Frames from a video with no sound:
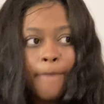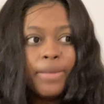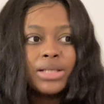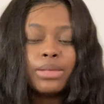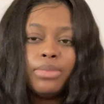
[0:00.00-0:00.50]

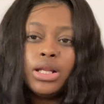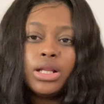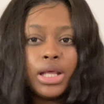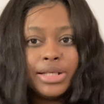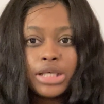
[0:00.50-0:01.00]
Because
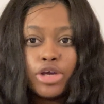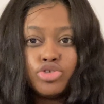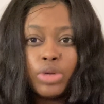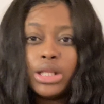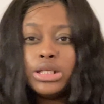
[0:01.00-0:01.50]
immediately it tells
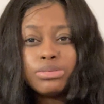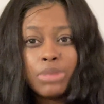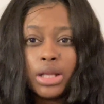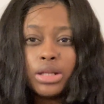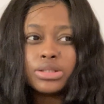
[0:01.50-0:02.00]
you that this
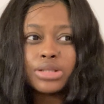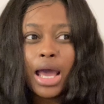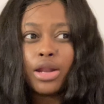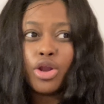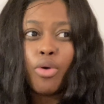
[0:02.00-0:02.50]
man does
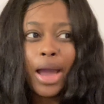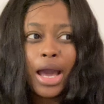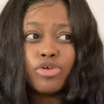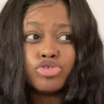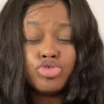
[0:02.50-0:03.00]
not know
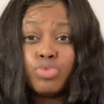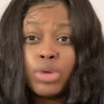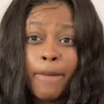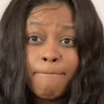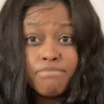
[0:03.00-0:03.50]
how to
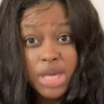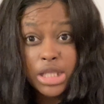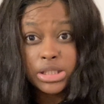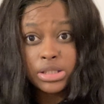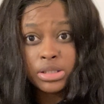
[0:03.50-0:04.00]

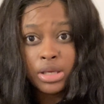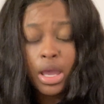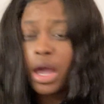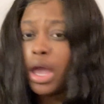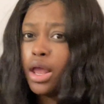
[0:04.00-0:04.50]
commit
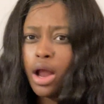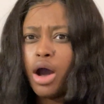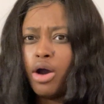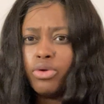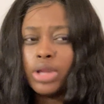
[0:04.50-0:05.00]
at
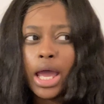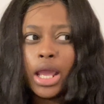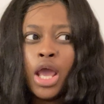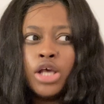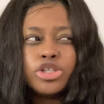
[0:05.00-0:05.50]
all.
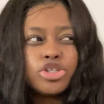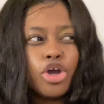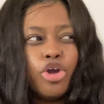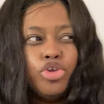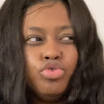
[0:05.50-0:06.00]
Like,
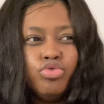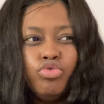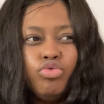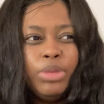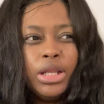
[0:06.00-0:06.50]
sir,
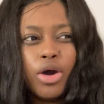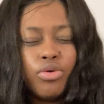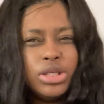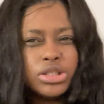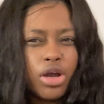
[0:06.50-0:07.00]
you've been
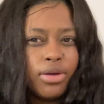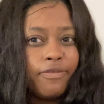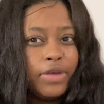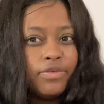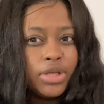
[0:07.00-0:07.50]
on this earth
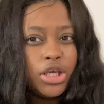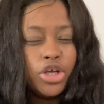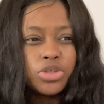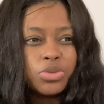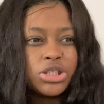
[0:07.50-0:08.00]
50
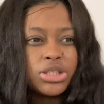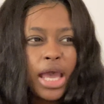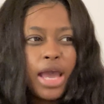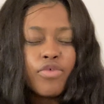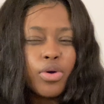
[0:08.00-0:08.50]
years, which is
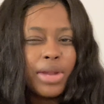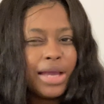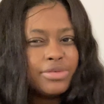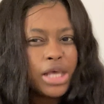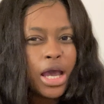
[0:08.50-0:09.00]
half your
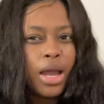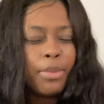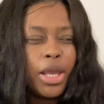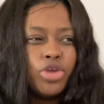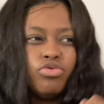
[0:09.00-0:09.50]

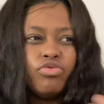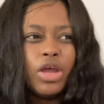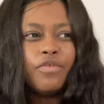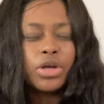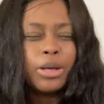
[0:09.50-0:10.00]
lifetime, and you've
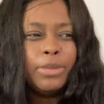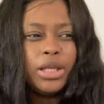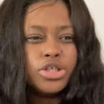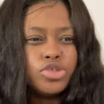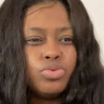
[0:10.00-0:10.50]
never
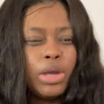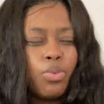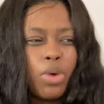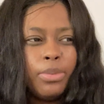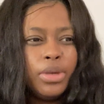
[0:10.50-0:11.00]
committed to a
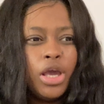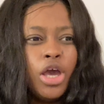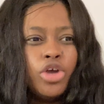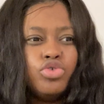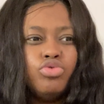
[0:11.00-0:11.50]
woman.
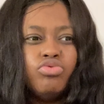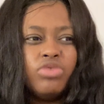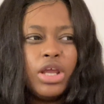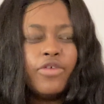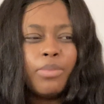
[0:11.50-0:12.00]
You've
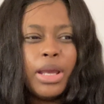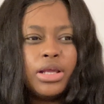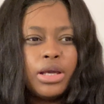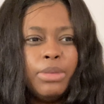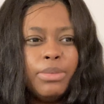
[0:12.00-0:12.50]
never made
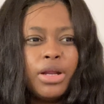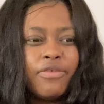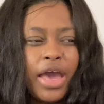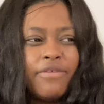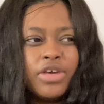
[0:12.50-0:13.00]
the commitment
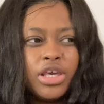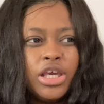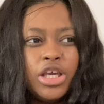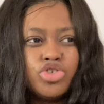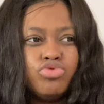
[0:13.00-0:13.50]
of having
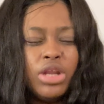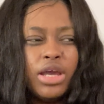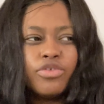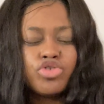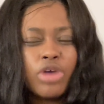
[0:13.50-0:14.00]
kids. You
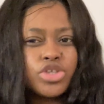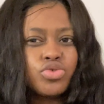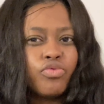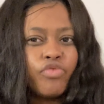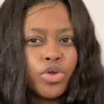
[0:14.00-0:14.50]
never tried
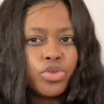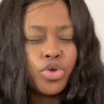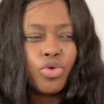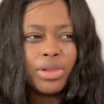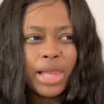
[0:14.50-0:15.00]
to further
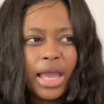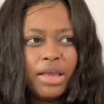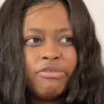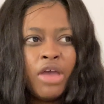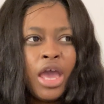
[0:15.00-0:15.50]
your
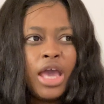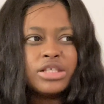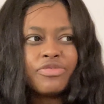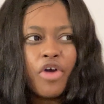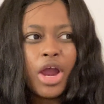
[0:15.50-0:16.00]
life
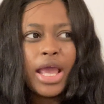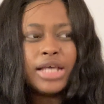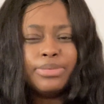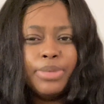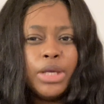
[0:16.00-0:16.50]
as far
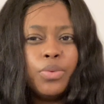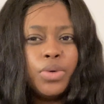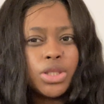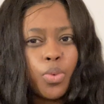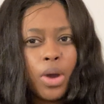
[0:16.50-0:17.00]
as being
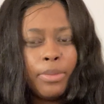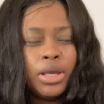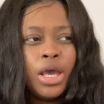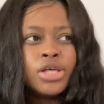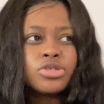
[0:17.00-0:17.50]
with a
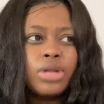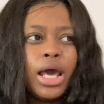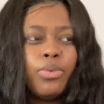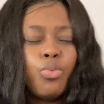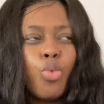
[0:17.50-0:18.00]
woman. So
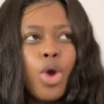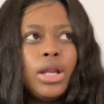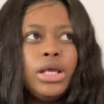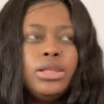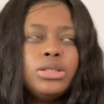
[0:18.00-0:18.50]
that
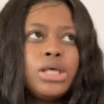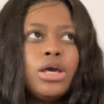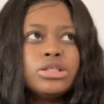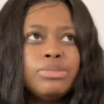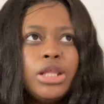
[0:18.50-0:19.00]
one either
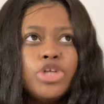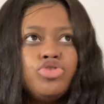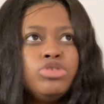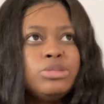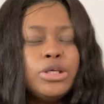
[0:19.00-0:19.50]
tells me
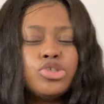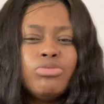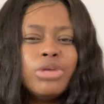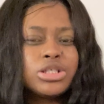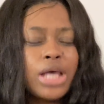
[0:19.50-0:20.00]
that you spent
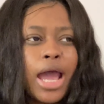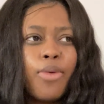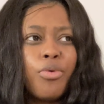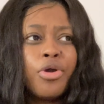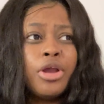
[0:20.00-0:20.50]
too much
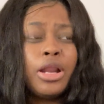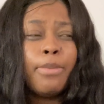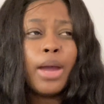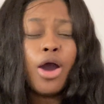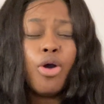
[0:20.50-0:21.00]
time worried
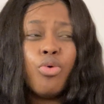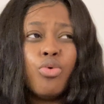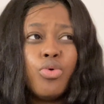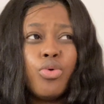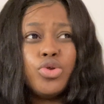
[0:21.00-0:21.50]

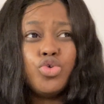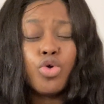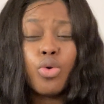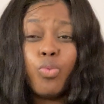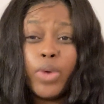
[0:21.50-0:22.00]
about
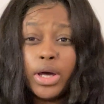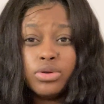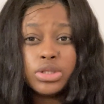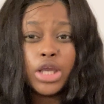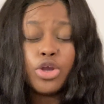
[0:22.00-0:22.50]
your
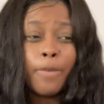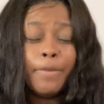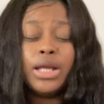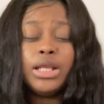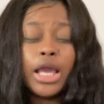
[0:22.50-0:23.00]
wealth and your
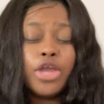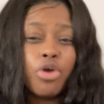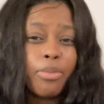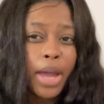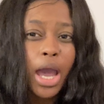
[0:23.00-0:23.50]
money and
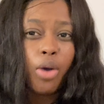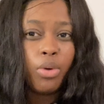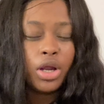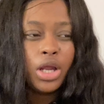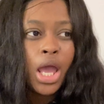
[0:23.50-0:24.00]
your
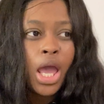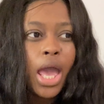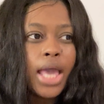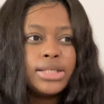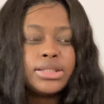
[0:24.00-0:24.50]
power
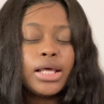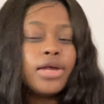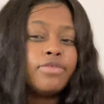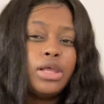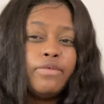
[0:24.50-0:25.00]
instead
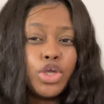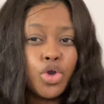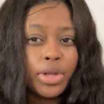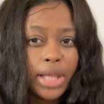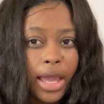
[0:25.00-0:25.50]
of living
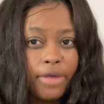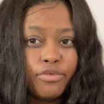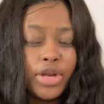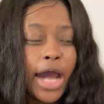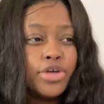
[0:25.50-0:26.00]
your life.
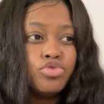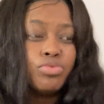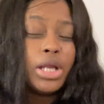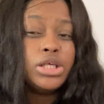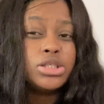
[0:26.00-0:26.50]
Now you're
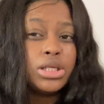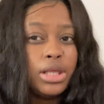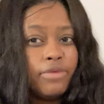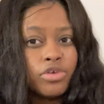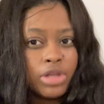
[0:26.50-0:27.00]
ready to
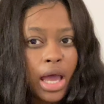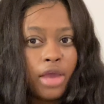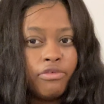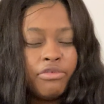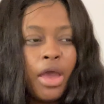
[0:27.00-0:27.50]
live your
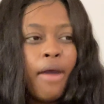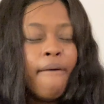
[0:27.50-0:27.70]
life.